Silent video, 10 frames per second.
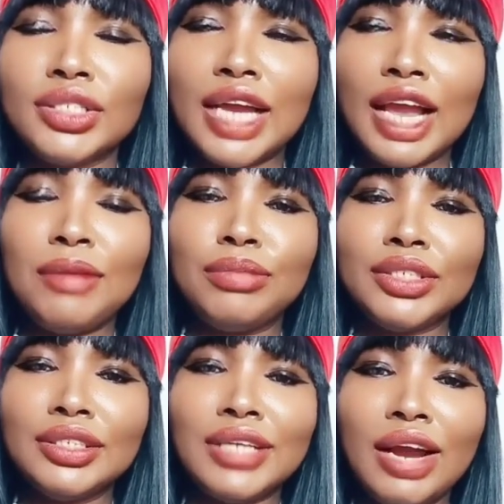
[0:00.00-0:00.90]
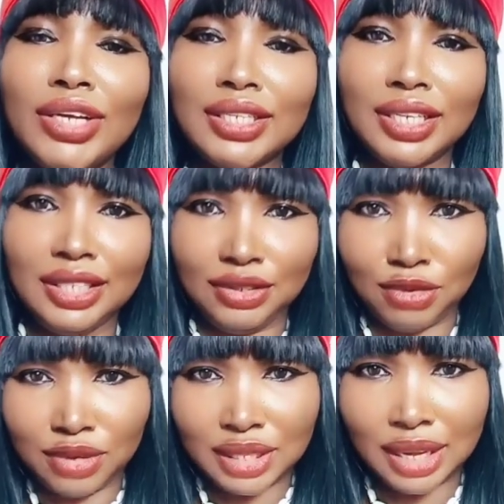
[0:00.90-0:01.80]
I can put it directly in the
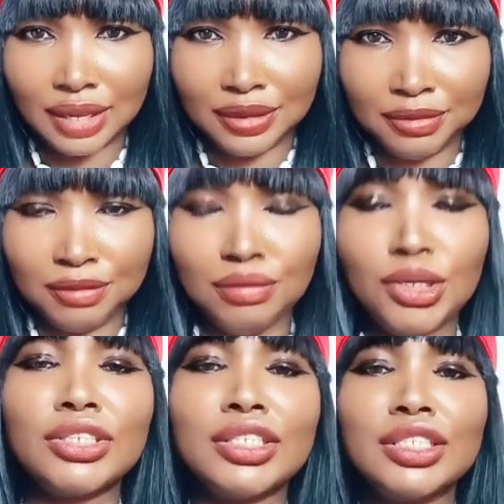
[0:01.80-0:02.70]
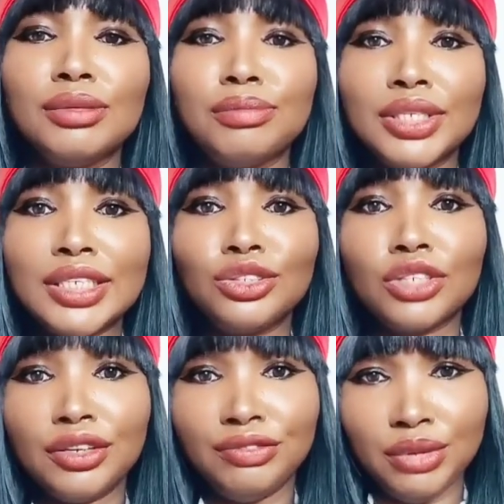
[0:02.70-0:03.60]
water because it's important to
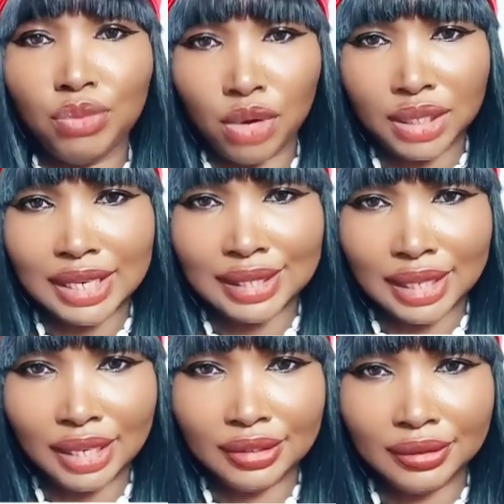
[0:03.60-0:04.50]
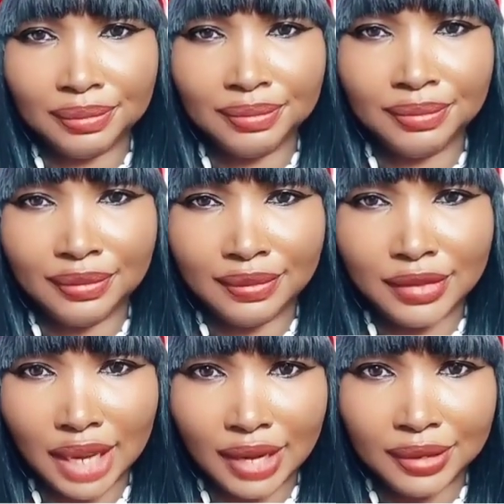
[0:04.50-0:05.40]
keep the water clean.
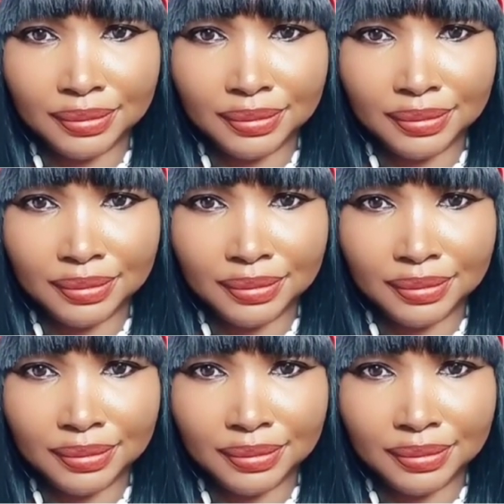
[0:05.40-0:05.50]
Yeah?